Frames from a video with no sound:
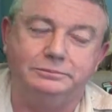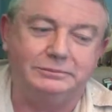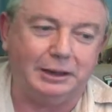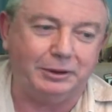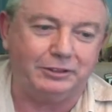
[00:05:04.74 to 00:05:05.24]

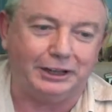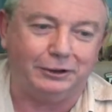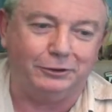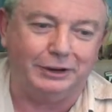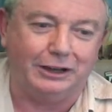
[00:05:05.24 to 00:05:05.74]
let me
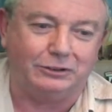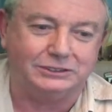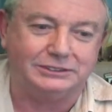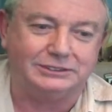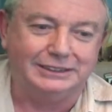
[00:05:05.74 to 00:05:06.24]
think, who
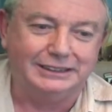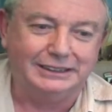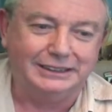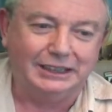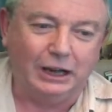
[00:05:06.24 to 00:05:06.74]
else?
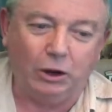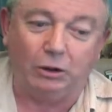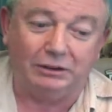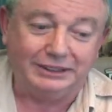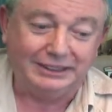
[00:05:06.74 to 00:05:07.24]

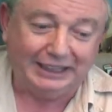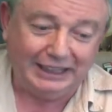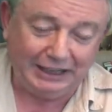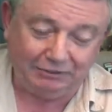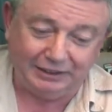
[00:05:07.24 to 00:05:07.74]
Oh,
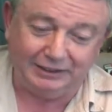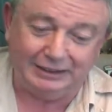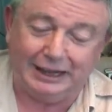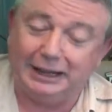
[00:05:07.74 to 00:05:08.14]
even